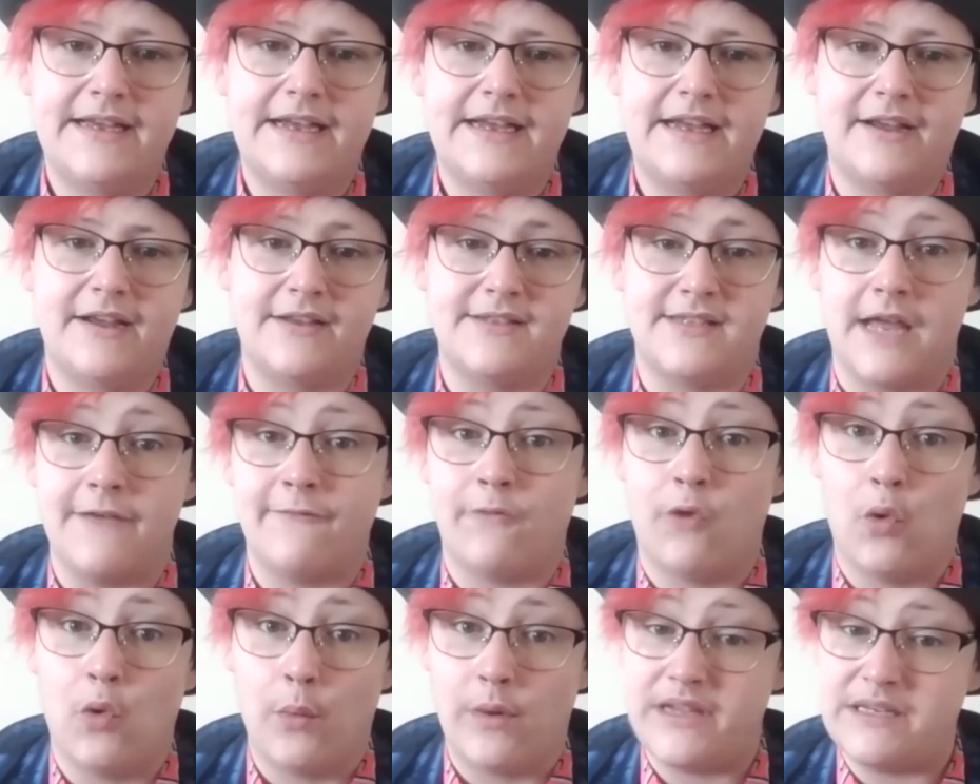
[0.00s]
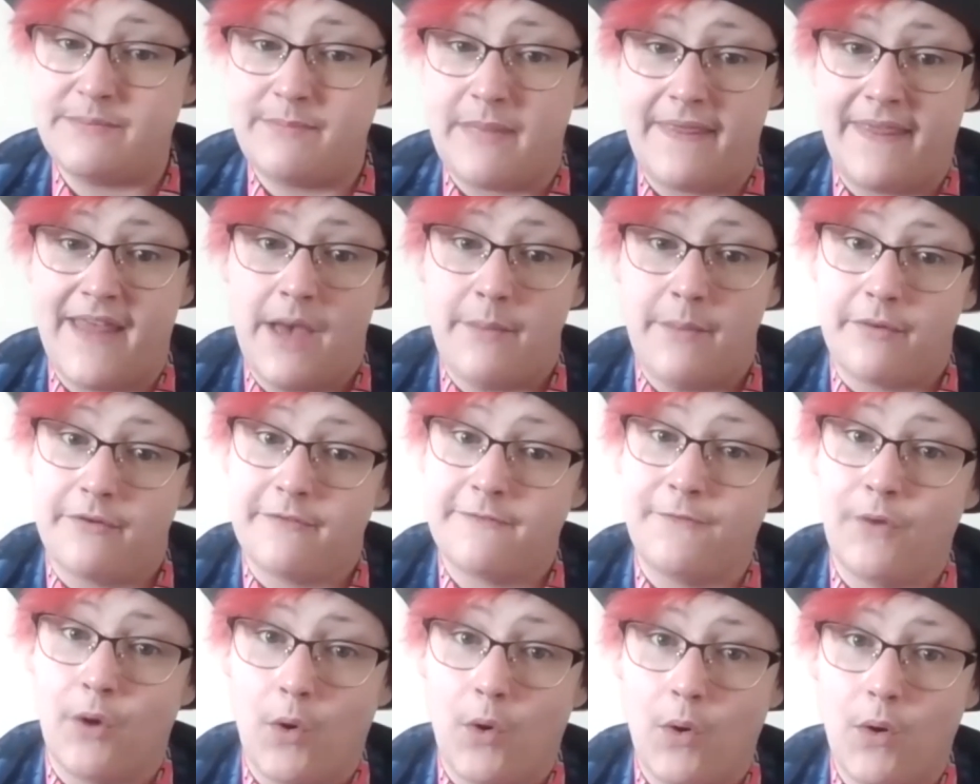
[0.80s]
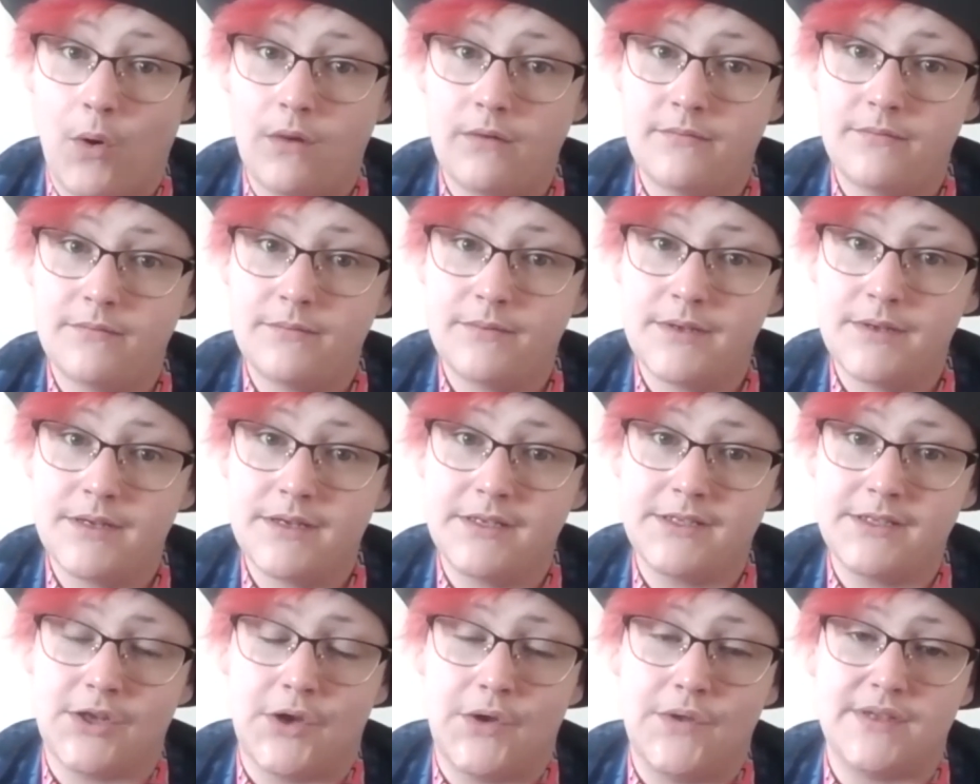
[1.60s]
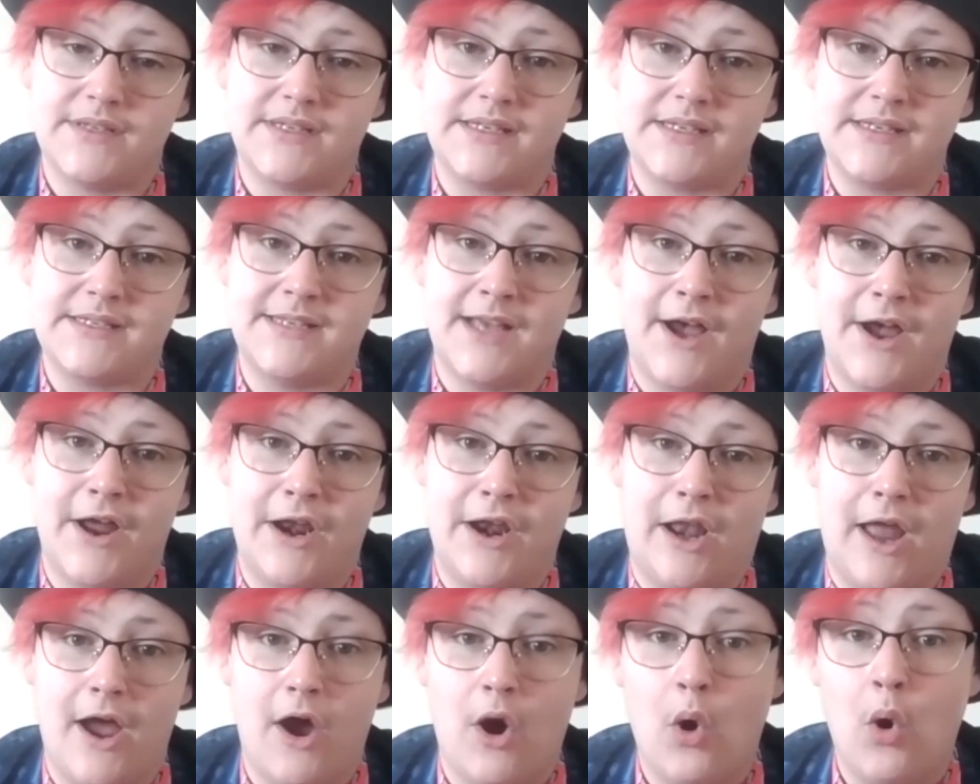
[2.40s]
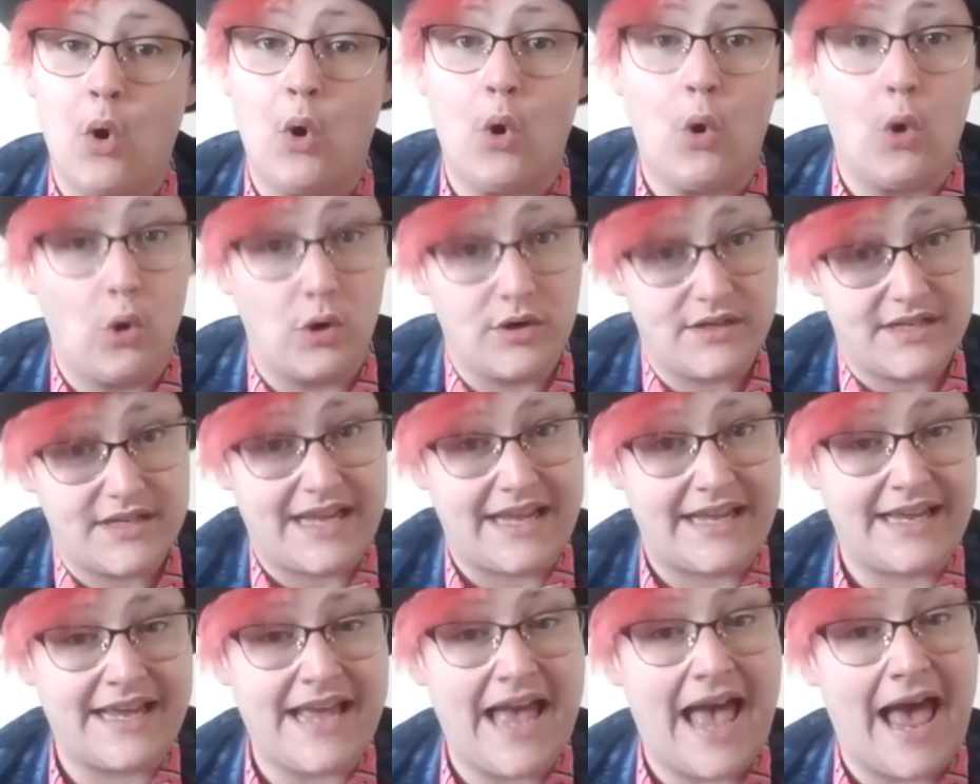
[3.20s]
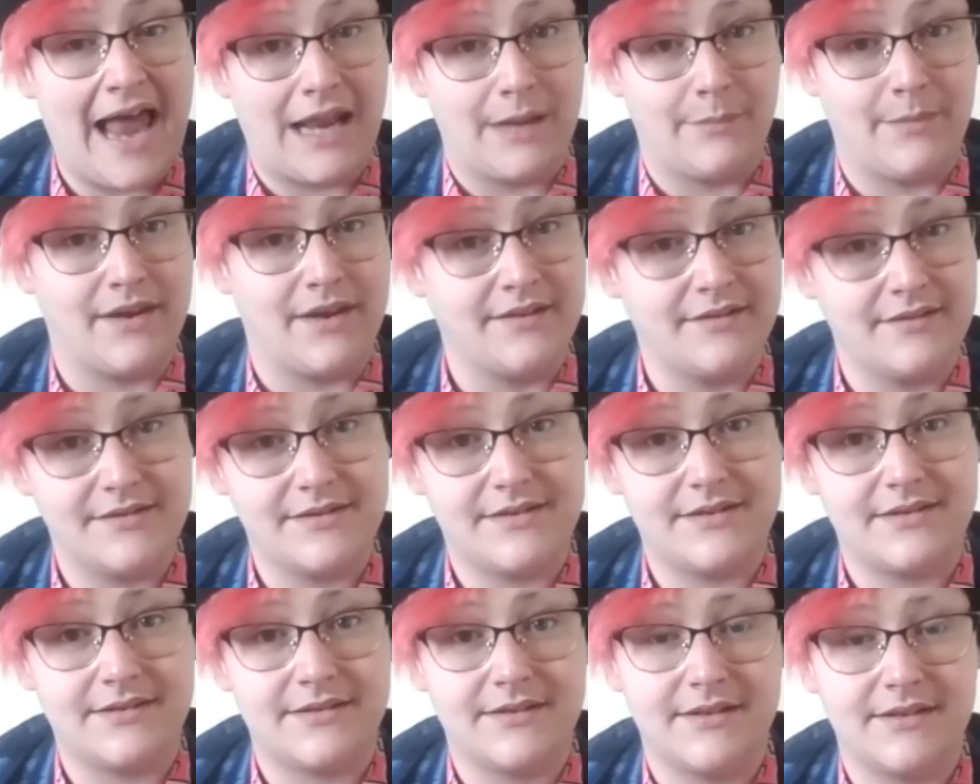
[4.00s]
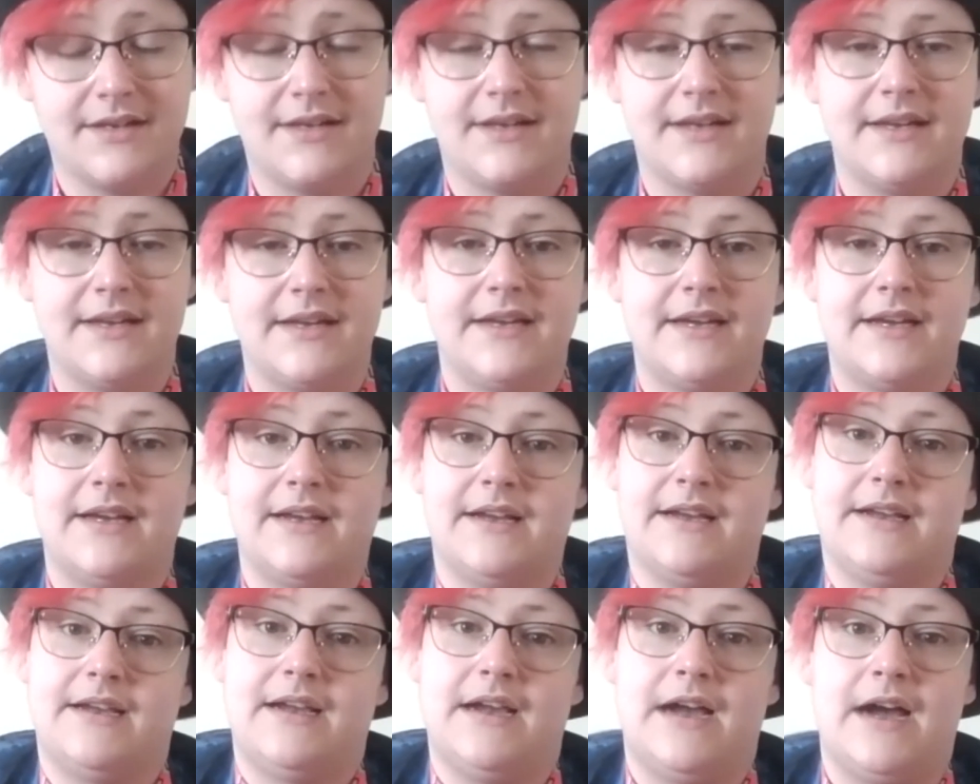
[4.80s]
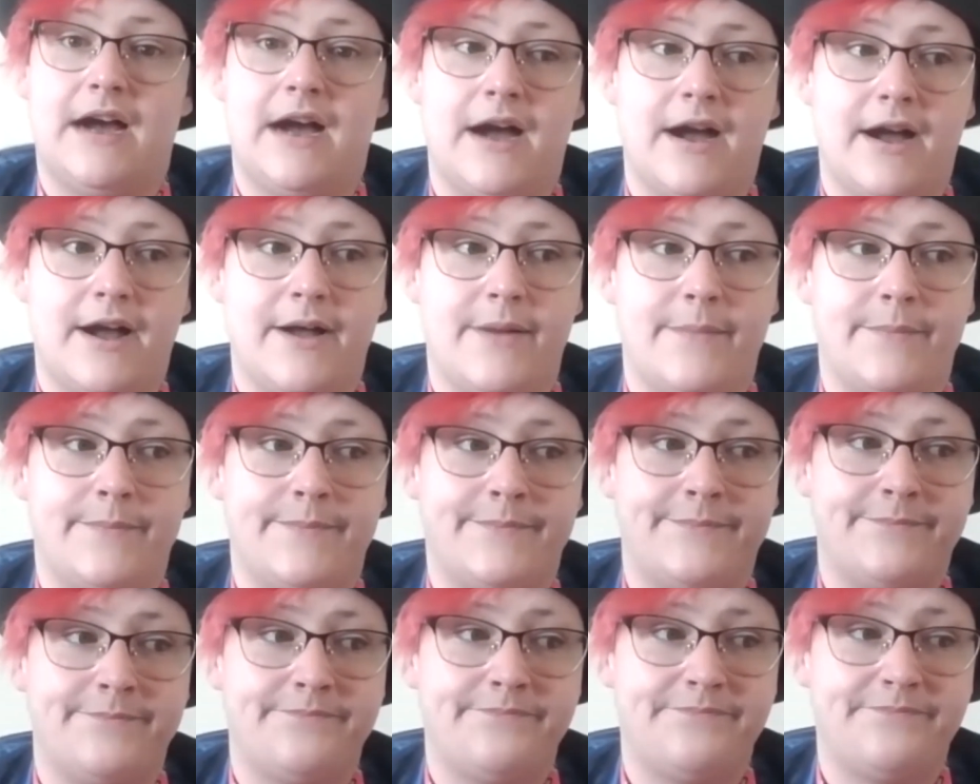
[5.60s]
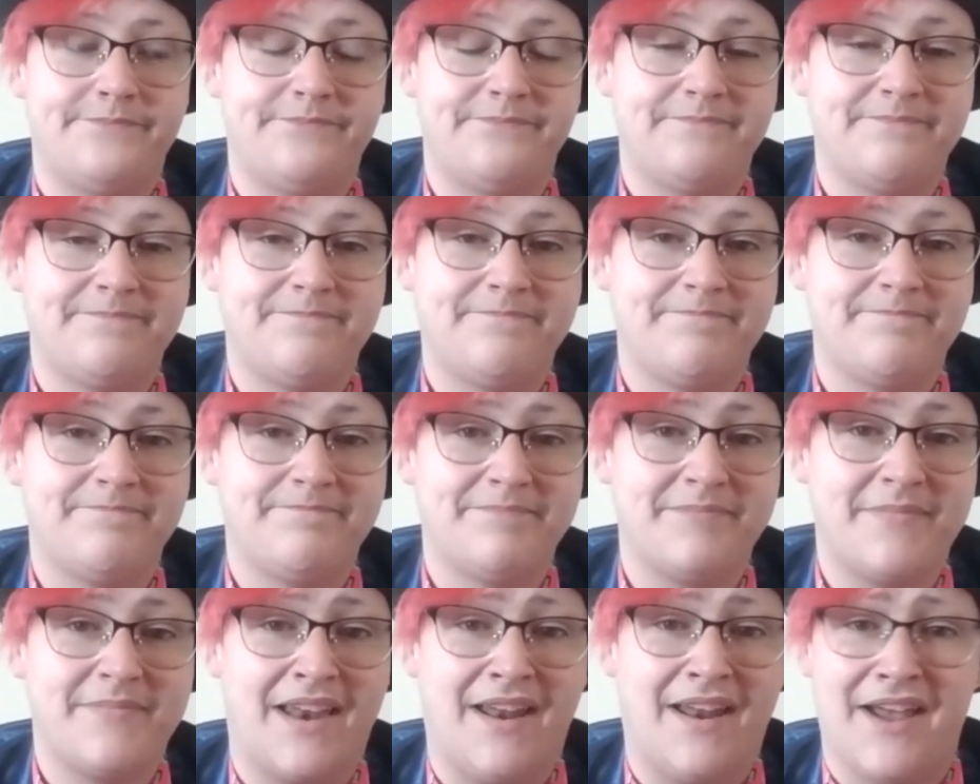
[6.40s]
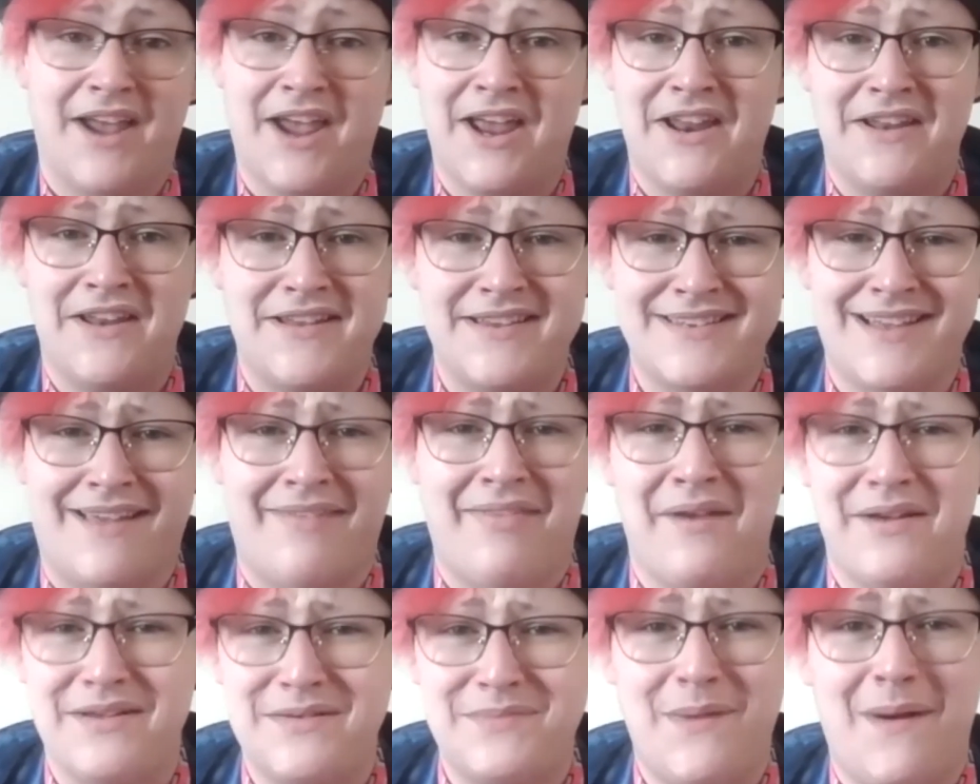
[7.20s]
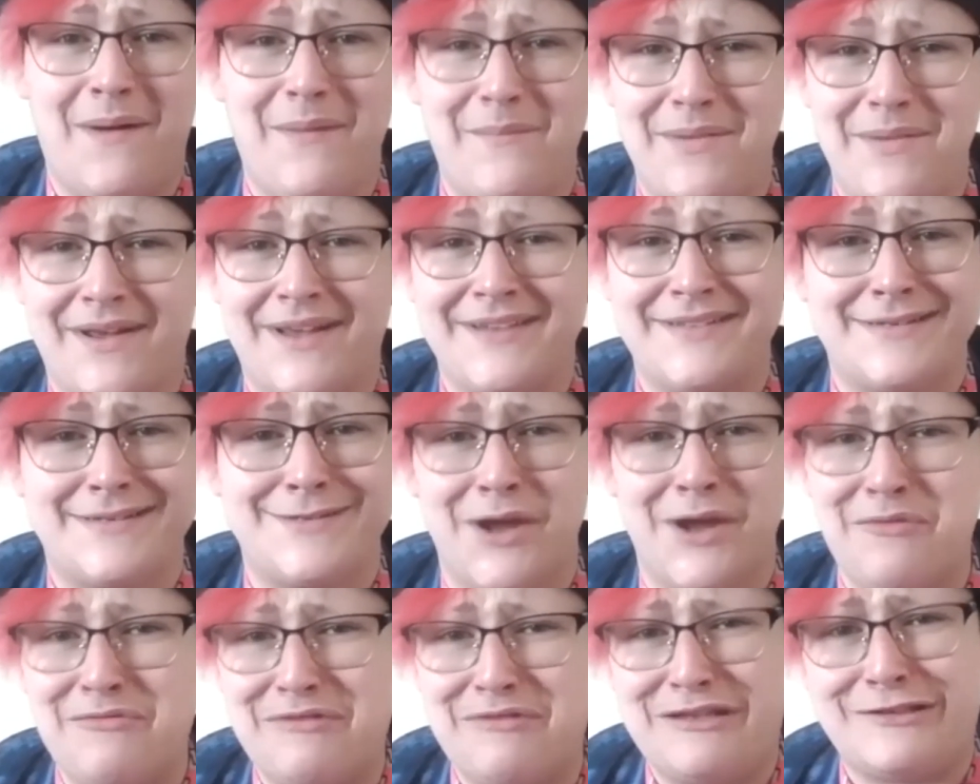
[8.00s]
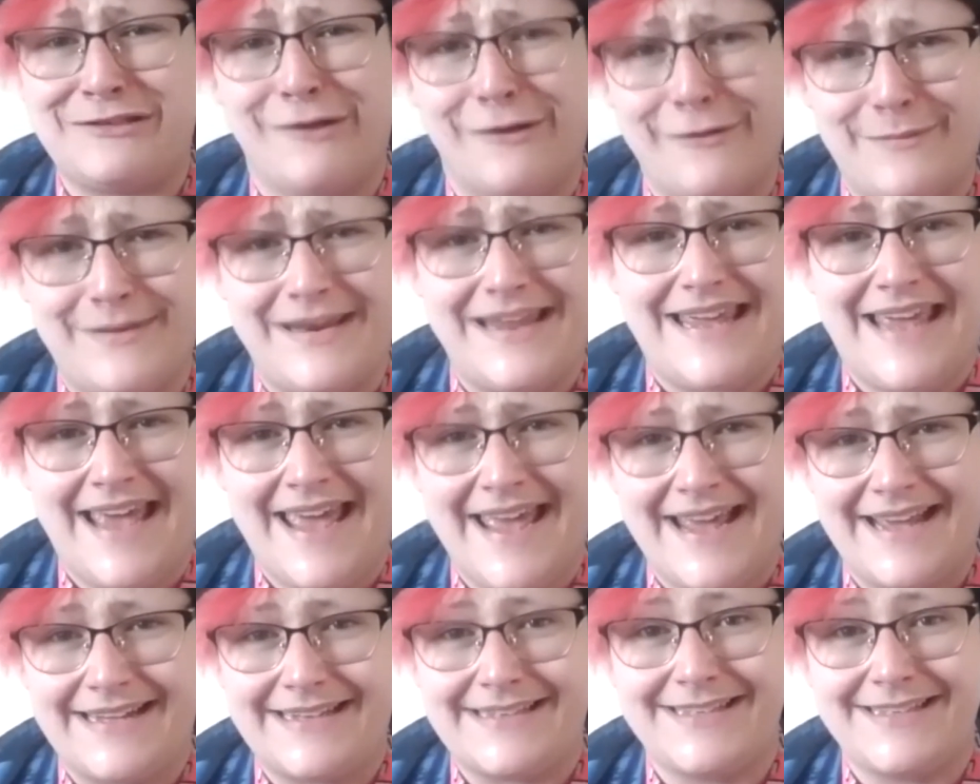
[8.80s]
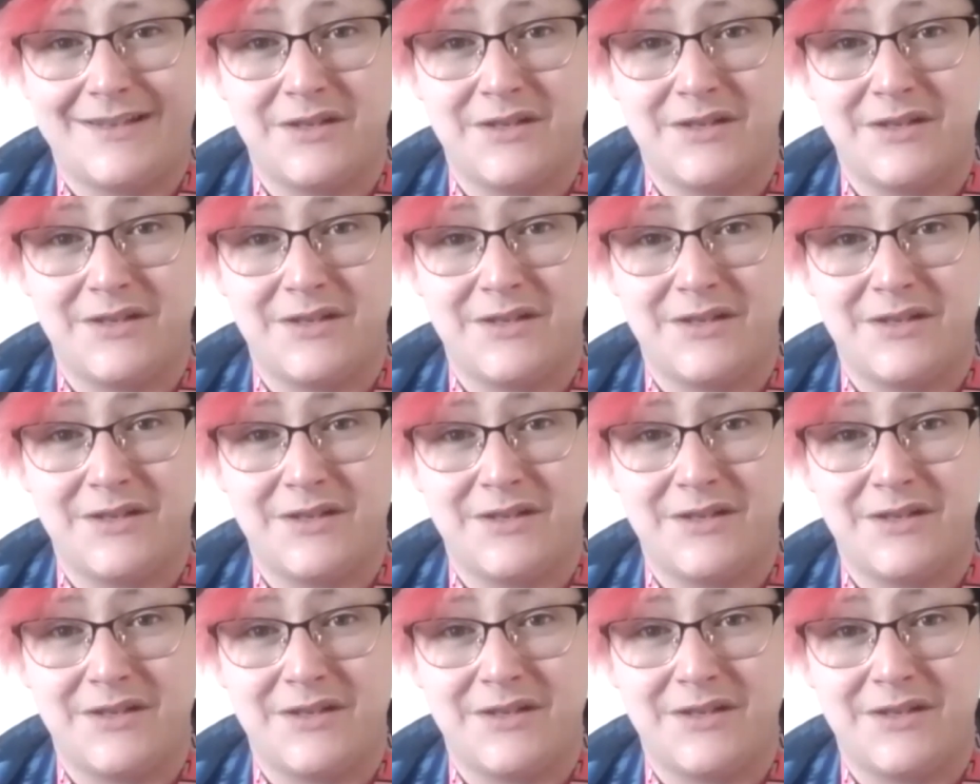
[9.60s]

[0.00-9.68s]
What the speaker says: because they've always been there before. So there's a certain like hoarding element. And I can understand that as well, because there's only so many gigs